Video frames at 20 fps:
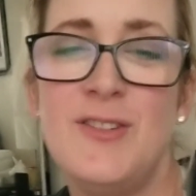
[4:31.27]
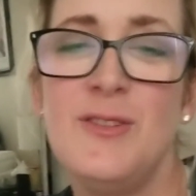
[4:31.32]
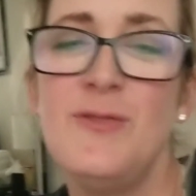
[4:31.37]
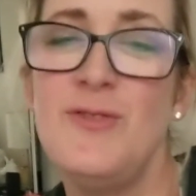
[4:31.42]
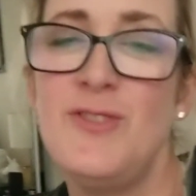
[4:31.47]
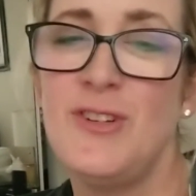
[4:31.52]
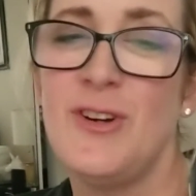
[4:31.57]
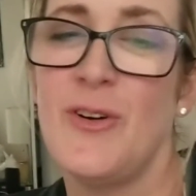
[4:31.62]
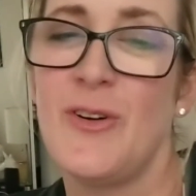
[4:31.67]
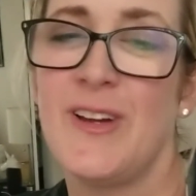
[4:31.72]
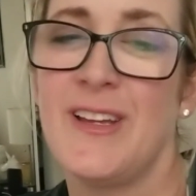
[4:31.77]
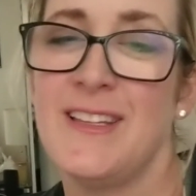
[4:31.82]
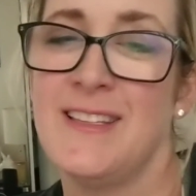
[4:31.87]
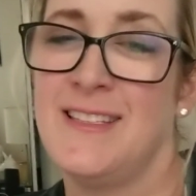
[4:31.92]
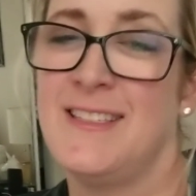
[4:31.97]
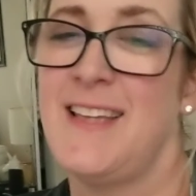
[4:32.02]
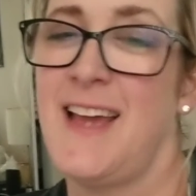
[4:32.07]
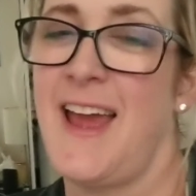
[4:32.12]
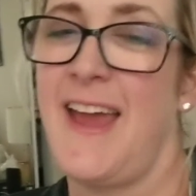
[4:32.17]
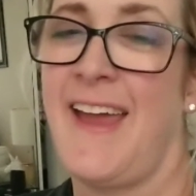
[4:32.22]
joke and
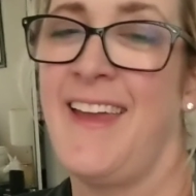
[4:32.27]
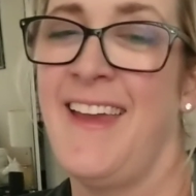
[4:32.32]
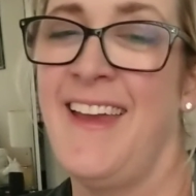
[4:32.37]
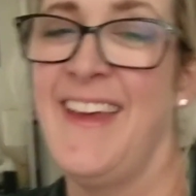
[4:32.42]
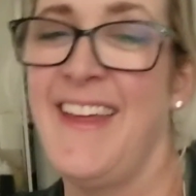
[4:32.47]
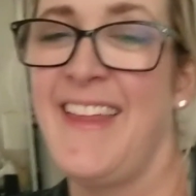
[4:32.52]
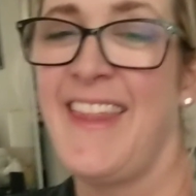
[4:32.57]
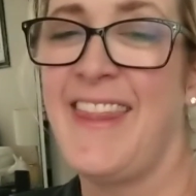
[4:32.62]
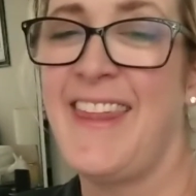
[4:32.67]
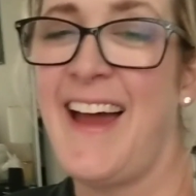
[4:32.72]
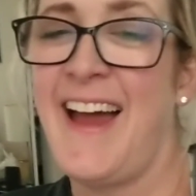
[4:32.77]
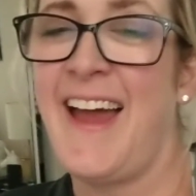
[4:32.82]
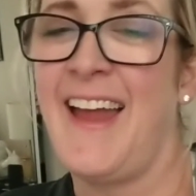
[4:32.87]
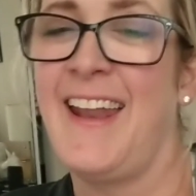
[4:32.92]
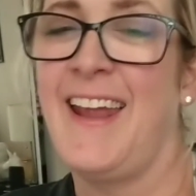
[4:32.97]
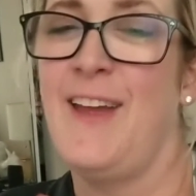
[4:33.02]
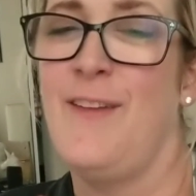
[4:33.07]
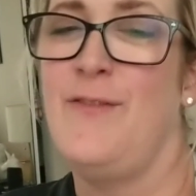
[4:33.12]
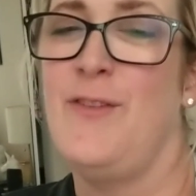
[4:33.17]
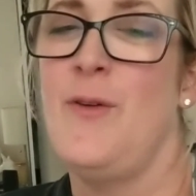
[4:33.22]
say that
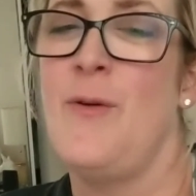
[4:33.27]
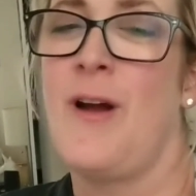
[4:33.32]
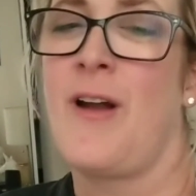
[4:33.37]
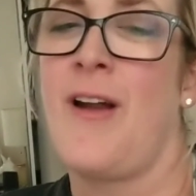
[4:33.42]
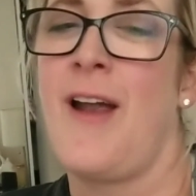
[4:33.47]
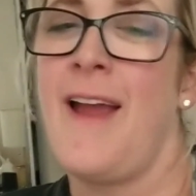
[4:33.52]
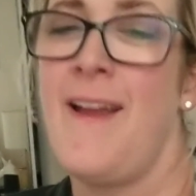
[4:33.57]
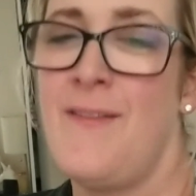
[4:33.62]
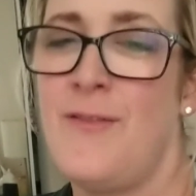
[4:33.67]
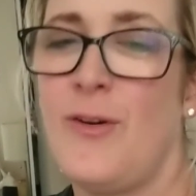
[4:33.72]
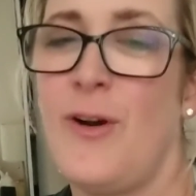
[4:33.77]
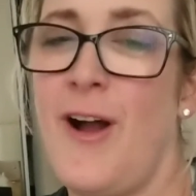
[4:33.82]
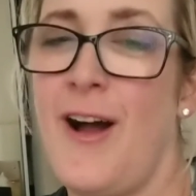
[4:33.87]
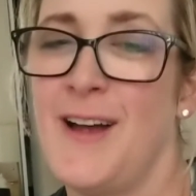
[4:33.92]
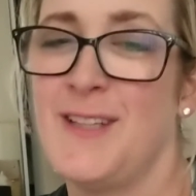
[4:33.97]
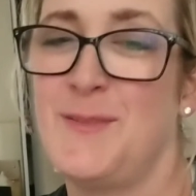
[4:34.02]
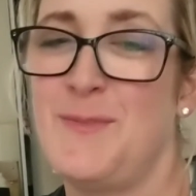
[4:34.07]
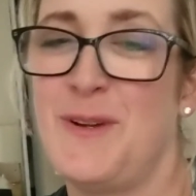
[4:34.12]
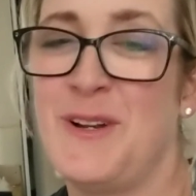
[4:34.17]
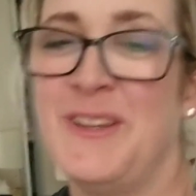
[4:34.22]
if you are ever
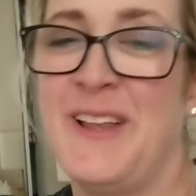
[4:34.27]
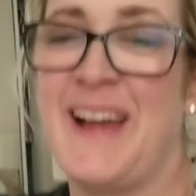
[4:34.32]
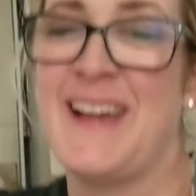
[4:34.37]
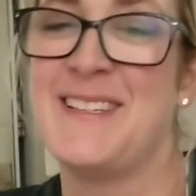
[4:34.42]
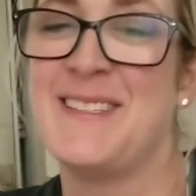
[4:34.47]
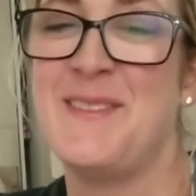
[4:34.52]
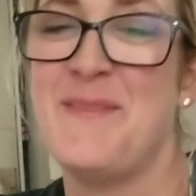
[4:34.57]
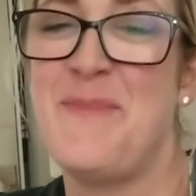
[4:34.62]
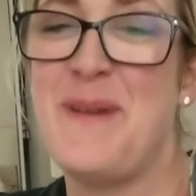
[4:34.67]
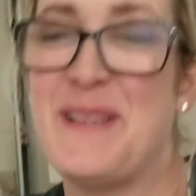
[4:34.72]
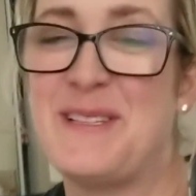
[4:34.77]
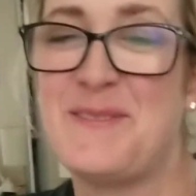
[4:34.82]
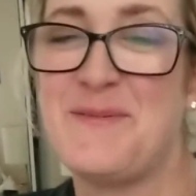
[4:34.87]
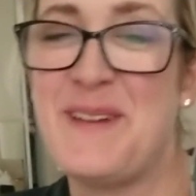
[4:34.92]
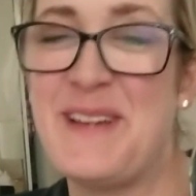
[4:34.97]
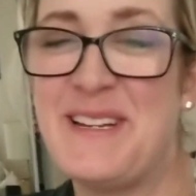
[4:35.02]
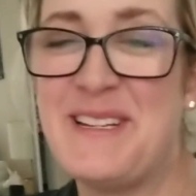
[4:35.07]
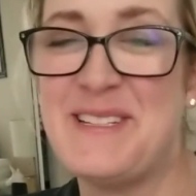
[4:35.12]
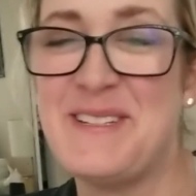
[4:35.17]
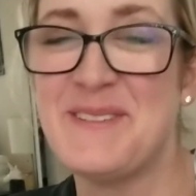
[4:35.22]
hospitalized, the best
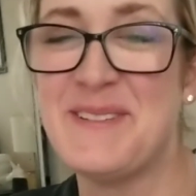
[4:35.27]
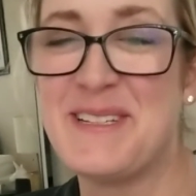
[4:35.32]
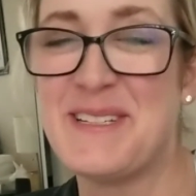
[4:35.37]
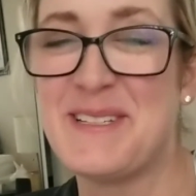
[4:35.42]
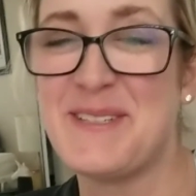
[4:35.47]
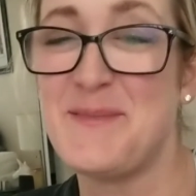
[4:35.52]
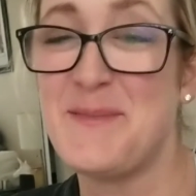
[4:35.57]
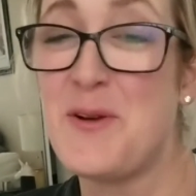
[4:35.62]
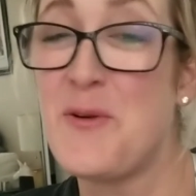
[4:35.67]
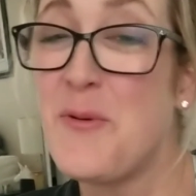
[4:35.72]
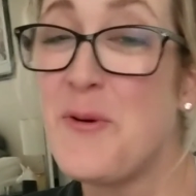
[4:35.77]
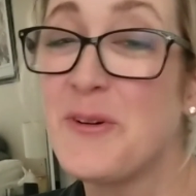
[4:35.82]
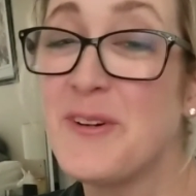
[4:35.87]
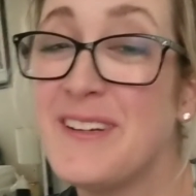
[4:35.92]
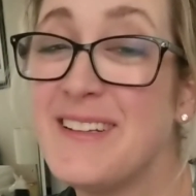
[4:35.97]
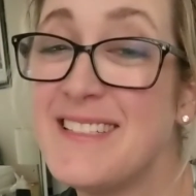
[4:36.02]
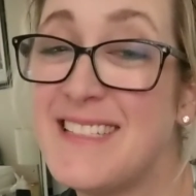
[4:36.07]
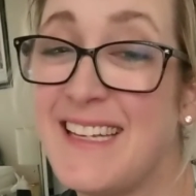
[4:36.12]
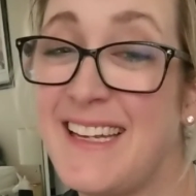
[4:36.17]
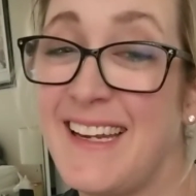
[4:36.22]
way to do it is to be
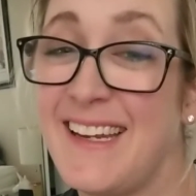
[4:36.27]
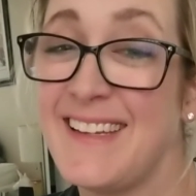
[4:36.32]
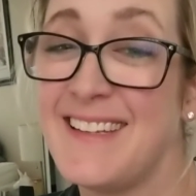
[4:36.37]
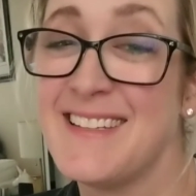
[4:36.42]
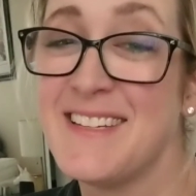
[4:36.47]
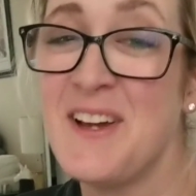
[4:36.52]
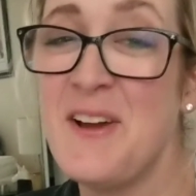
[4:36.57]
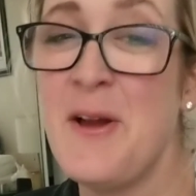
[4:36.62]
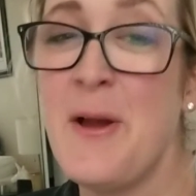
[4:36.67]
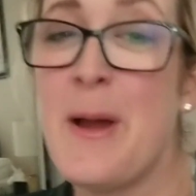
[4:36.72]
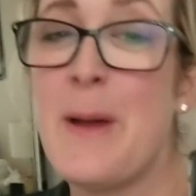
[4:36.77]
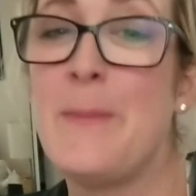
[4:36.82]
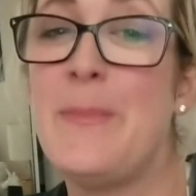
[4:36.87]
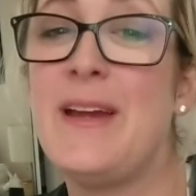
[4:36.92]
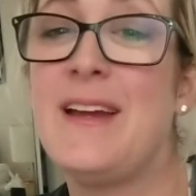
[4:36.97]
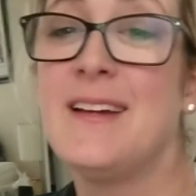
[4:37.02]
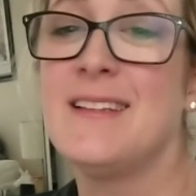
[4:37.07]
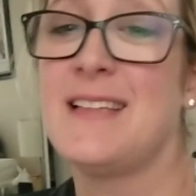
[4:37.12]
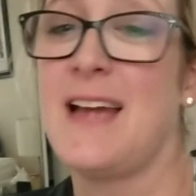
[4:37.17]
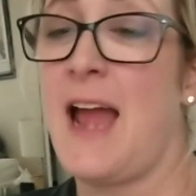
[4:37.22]
quarantined,
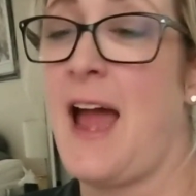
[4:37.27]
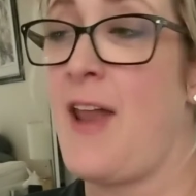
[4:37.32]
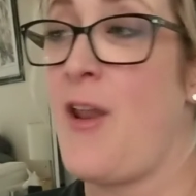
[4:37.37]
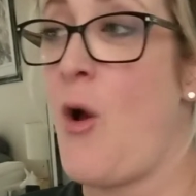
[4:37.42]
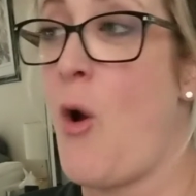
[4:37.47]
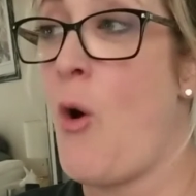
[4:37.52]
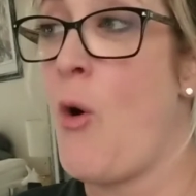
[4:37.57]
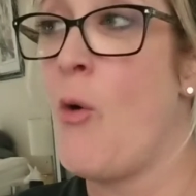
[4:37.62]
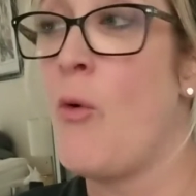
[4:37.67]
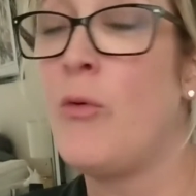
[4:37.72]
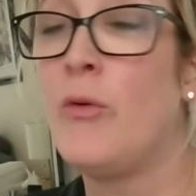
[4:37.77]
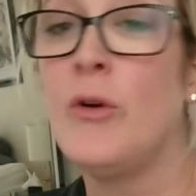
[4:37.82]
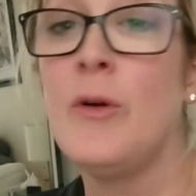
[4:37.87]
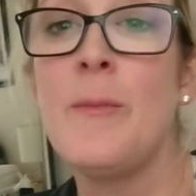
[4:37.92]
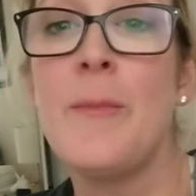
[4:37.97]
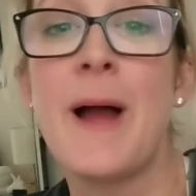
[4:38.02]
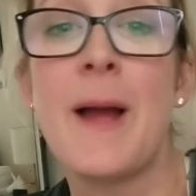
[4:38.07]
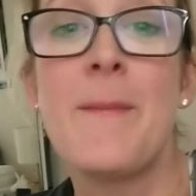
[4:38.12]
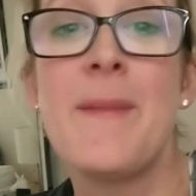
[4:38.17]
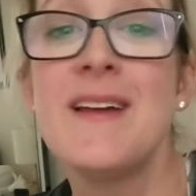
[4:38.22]
because I had a whole
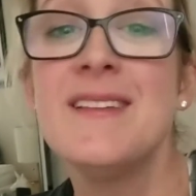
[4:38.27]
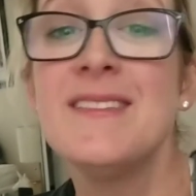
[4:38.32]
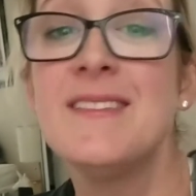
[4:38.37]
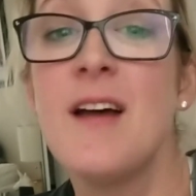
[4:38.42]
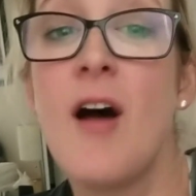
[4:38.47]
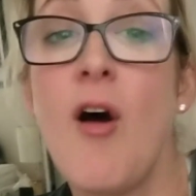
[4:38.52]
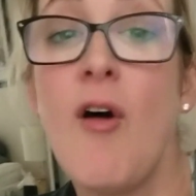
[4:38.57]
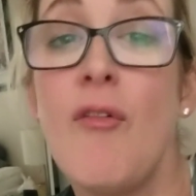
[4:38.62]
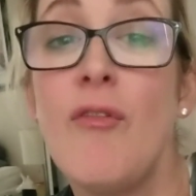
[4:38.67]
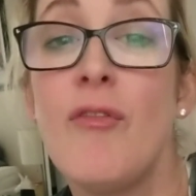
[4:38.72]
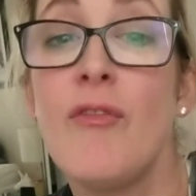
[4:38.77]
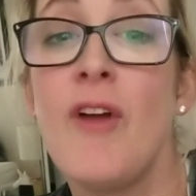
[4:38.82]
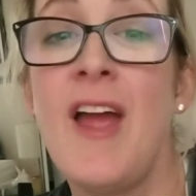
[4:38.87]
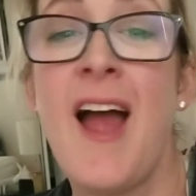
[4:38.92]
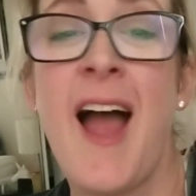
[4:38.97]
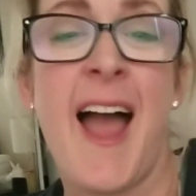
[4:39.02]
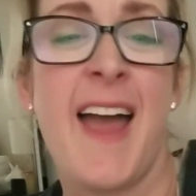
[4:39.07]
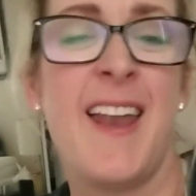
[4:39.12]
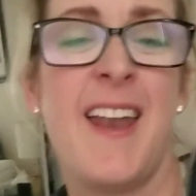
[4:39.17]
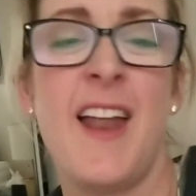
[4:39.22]
room by myself.
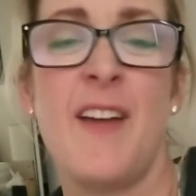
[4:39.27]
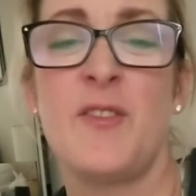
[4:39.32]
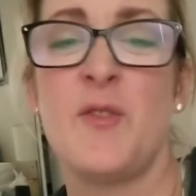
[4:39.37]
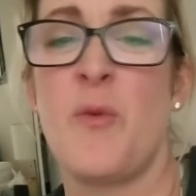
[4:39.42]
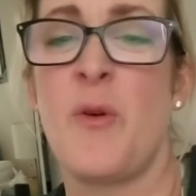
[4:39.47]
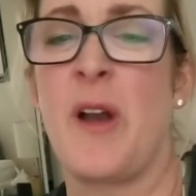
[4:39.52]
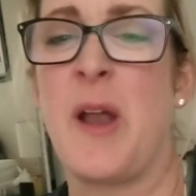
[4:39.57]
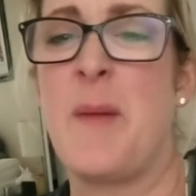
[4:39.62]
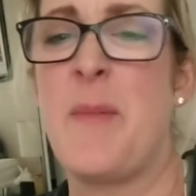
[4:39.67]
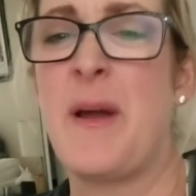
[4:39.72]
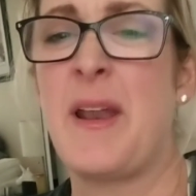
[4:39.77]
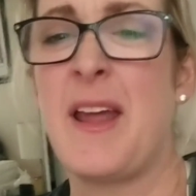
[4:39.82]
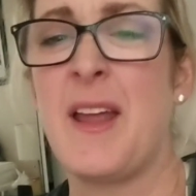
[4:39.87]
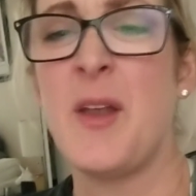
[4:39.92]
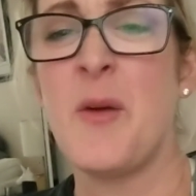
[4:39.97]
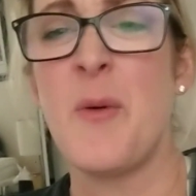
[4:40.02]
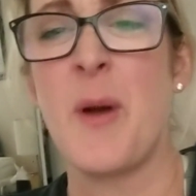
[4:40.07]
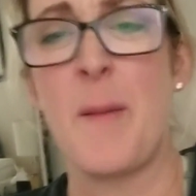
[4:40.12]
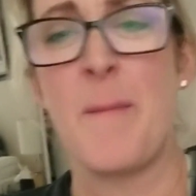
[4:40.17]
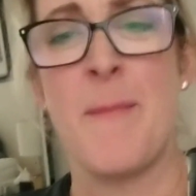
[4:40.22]
I didn't have to worry about
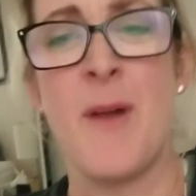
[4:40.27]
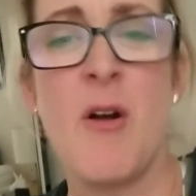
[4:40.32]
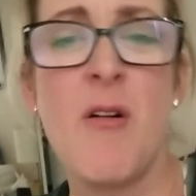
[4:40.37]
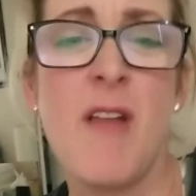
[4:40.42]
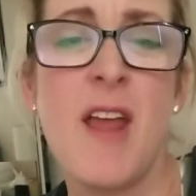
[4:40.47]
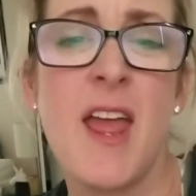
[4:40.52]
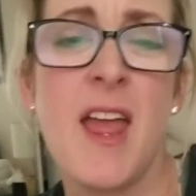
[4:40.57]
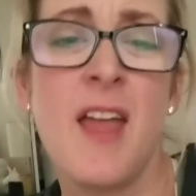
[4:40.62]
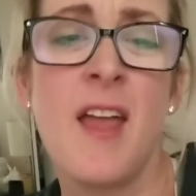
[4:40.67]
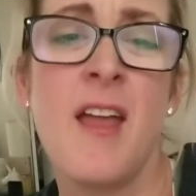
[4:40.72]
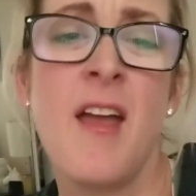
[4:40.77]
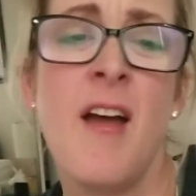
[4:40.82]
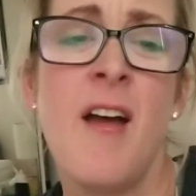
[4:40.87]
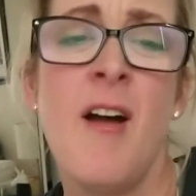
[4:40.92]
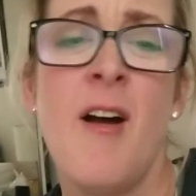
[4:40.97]
anyone moaning